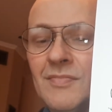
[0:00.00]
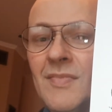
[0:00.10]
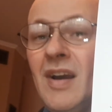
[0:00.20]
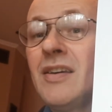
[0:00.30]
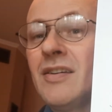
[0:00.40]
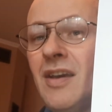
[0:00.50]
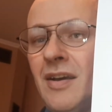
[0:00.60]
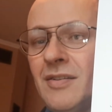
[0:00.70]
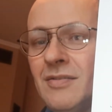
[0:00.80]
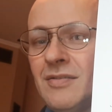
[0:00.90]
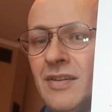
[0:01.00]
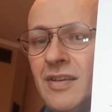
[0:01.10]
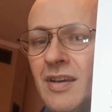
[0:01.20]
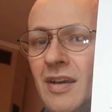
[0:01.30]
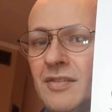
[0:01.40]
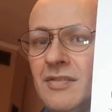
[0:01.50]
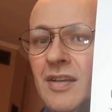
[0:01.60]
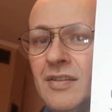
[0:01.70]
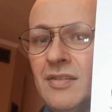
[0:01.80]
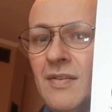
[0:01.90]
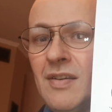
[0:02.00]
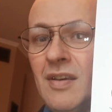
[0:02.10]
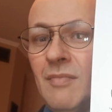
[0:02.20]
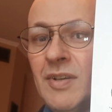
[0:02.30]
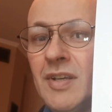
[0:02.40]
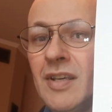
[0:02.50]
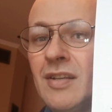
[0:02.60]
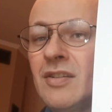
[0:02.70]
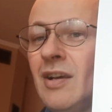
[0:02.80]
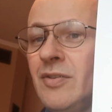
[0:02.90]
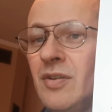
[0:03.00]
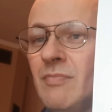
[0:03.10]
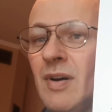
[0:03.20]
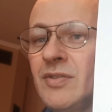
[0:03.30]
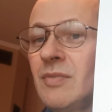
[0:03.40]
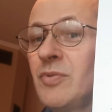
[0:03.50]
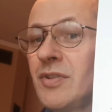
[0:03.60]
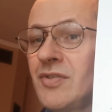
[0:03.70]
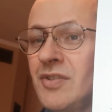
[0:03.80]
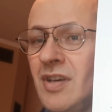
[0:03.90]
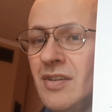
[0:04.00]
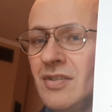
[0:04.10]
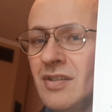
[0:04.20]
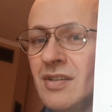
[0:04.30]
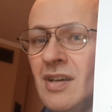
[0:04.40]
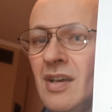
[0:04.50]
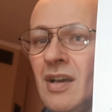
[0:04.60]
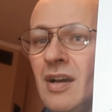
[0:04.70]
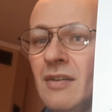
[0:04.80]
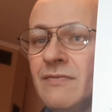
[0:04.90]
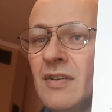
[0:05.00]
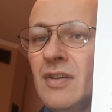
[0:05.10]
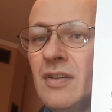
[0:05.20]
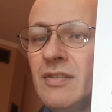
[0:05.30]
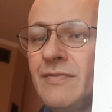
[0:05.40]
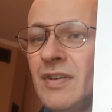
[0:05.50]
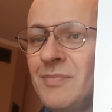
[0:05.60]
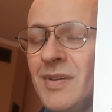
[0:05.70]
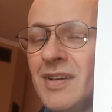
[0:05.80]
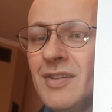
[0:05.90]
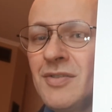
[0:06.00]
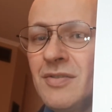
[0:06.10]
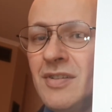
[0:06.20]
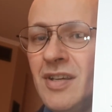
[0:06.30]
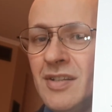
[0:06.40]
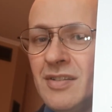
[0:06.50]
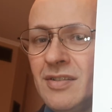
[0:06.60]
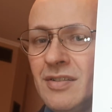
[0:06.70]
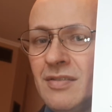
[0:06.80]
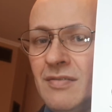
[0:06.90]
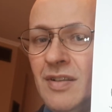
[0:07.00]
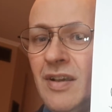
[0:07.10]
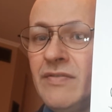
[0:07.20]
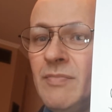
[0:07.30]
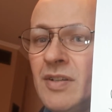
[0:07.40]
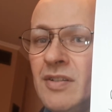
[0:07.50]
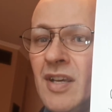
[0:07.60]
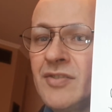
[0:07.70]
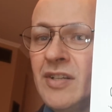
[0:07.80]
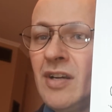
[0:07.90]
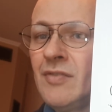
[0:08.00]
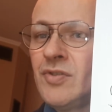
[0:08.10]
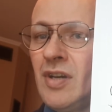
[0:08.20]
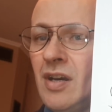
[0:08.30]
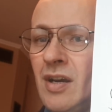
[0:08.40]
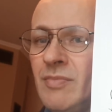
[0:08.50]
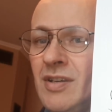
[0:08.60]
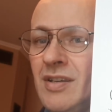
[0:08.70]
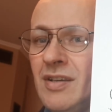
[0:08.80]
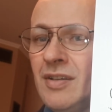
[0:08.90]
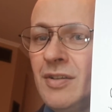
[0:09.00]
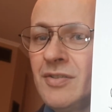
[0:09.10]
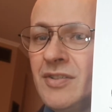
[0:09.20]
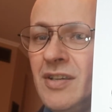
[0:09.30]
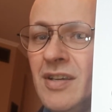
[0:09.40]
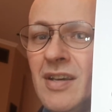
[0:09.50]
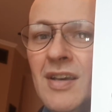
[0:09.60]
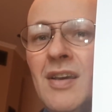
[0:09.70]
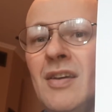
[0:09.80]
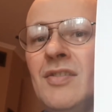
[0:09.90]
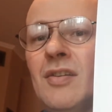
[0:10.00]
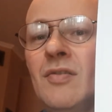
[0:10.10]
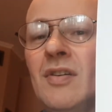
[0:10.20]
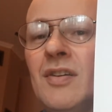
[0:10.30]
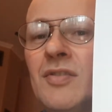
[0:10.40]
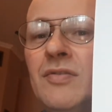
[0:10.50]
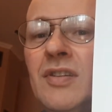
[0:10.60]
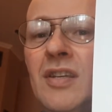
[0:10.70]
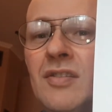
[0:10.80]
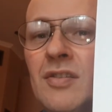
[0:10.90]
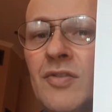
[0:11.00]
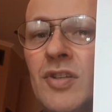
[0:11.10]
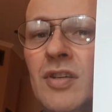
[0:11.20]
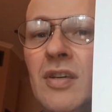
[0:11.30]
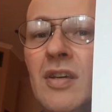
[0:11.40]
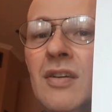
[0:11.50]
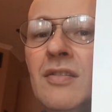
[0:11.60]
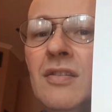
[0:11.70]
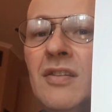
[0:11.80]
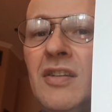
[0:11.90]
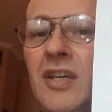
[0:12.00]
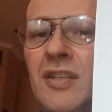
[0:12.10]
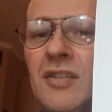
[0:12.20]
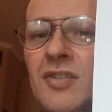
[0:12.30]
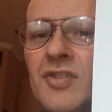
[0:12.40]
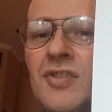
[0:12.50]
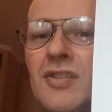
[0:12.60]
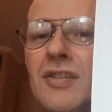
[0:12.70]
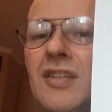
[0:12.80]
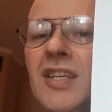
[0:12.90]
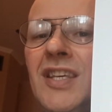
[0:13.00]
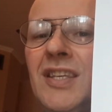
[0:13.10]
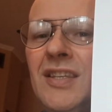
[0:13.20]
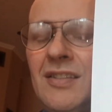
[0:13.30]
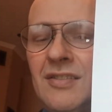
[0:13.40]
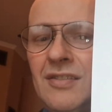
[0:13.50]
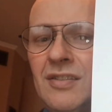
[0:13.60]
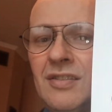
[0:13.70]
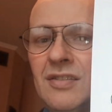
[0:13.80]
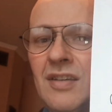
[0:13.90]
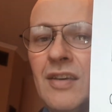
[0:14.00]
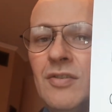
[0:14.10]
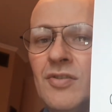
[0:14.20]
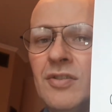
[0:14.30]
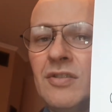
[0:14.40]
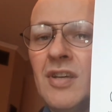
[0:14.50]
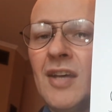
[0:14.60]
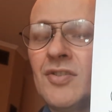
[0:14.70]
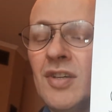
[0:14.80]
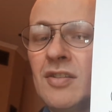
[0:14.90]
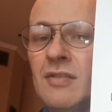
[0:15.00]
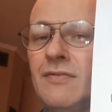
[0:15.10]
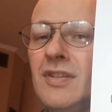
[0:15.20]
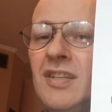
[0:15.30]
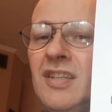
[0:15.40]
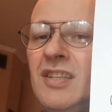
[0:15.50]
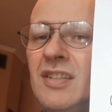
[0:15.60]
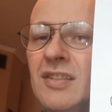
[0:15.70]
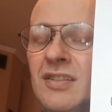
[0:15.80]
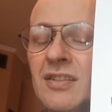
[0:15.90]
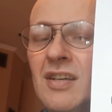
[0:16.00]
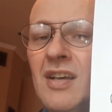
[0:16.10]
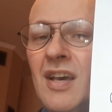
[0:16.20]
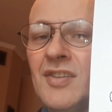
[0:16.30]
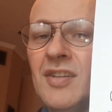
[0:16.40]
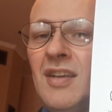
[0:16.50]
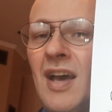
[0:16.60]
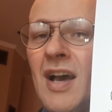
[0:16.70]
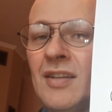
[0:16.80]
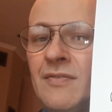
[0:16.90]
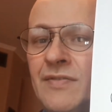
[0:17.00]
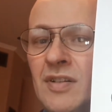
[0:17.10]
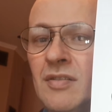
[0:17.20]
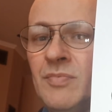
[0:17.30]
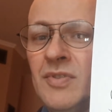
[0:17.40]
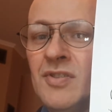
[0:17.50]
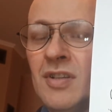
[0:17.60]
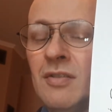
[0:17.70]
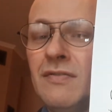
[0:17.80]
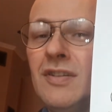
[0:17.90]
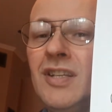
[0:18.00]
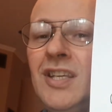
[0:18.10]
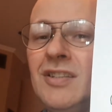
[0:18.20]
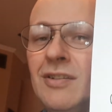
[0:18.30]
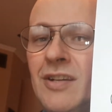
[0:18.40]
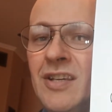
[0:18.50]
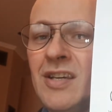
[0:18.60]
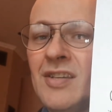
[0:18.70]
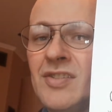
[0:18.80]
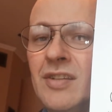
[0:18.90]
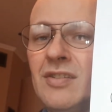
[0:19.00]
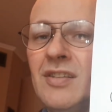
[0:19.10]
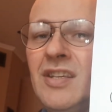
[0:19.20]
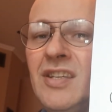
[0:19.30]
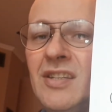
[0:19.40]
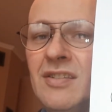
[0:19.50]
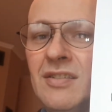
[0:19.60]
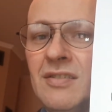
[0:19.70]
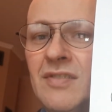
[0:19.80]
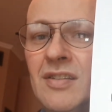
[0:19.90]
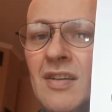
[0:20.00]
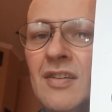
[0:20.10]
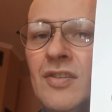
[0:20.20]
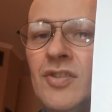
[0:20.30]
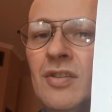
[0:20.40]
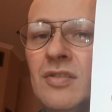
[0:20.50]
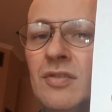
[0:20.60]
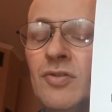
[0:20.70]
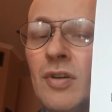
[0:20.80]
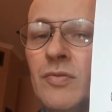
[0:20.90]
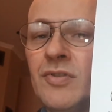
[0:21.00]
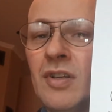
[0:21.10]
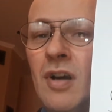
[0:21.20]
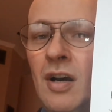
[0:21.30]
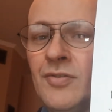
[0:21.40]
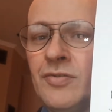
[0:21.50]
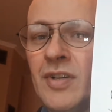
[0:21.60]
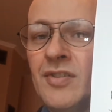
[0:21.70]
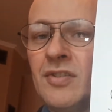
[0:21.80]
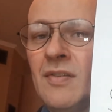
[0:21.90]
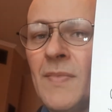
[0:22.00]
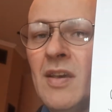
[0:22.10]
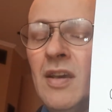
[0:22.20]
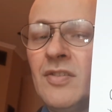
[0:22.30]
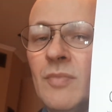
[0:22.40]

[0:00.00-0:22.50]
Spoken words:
I can't knit, but I can tell you about the pronunciation of the verb to knit. Well, everybody does their own job, don't they? So neat, so she knits neat. I used the adjective neat as an adverb instead of neatly. I said neat, right? To show you the contrast in the